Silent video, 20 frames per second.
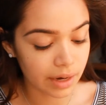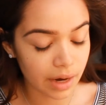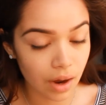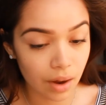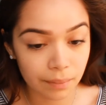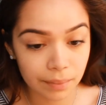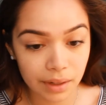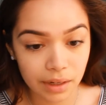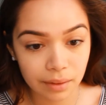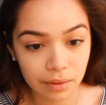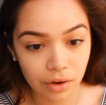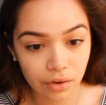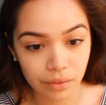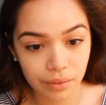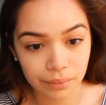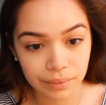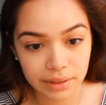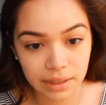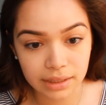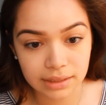Now I'm going to
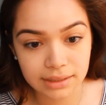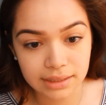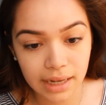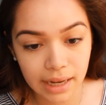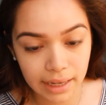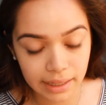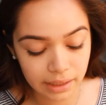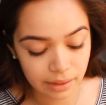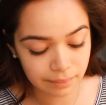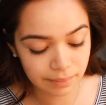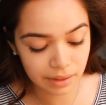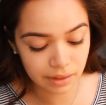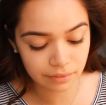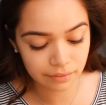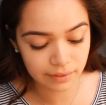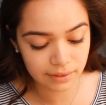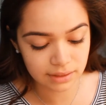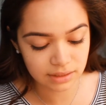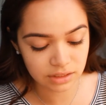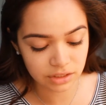go in with a tiny bit
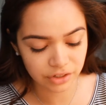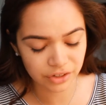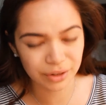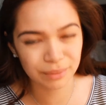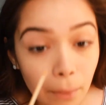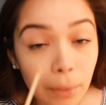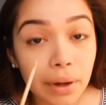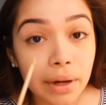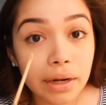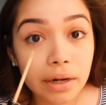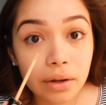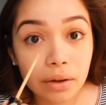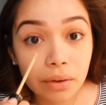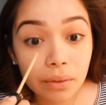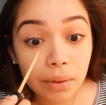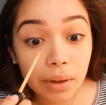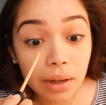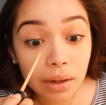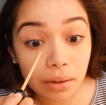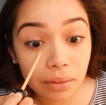of concealer. We're going to
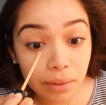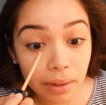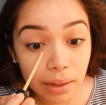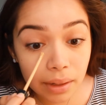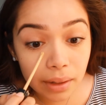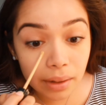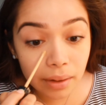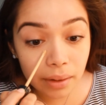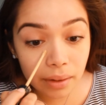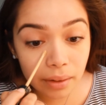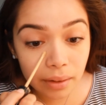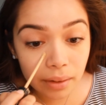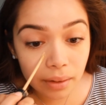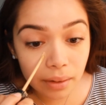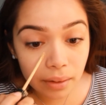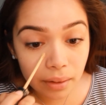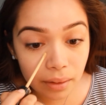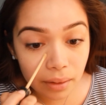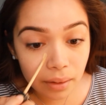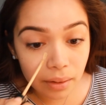go in right
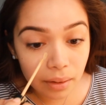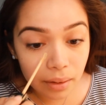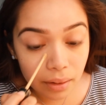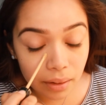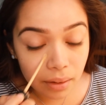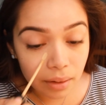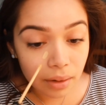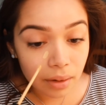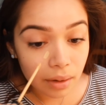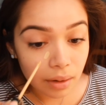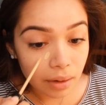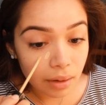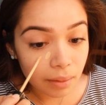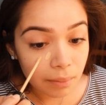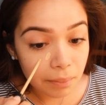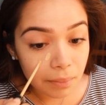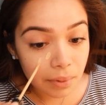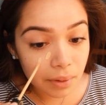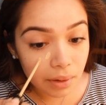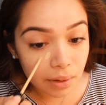here.
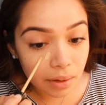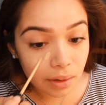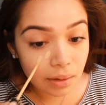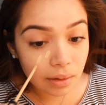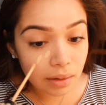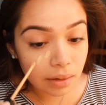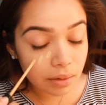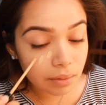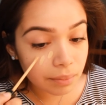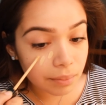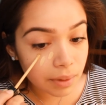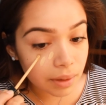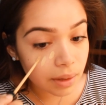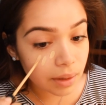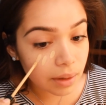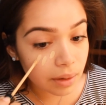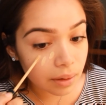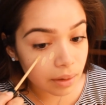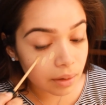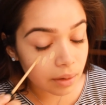A little
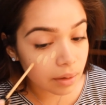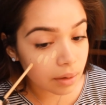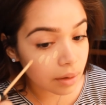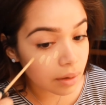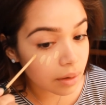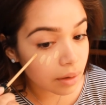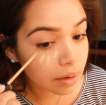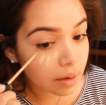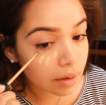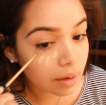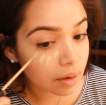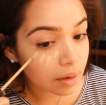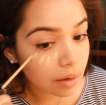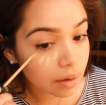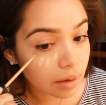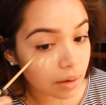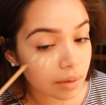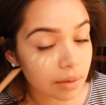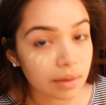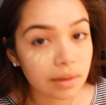bit.
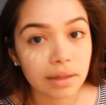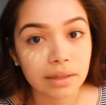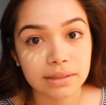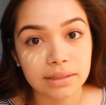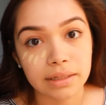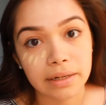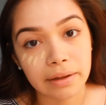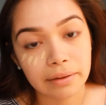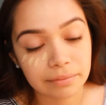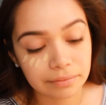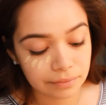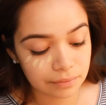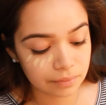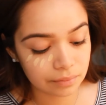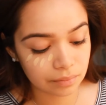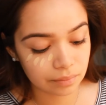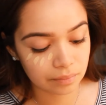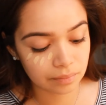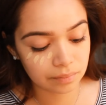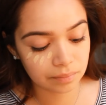That's enough.
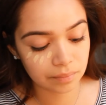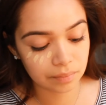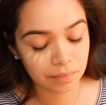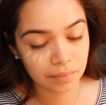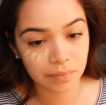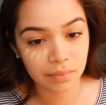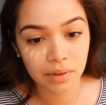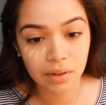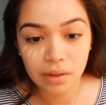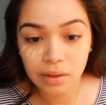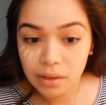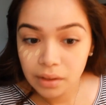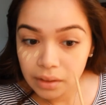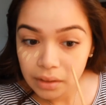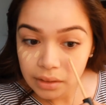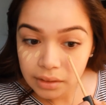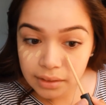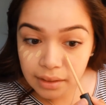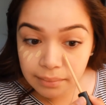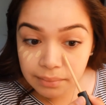
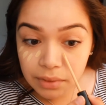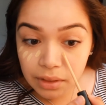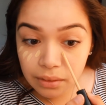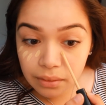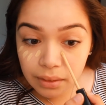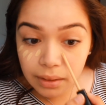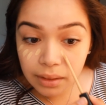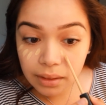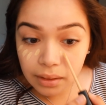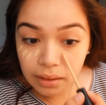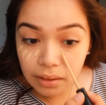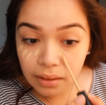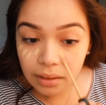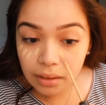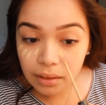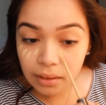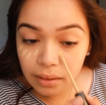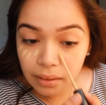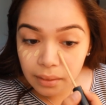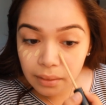Same thing right
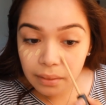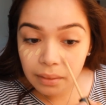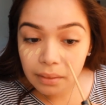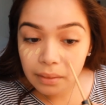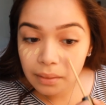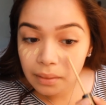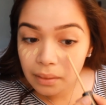here.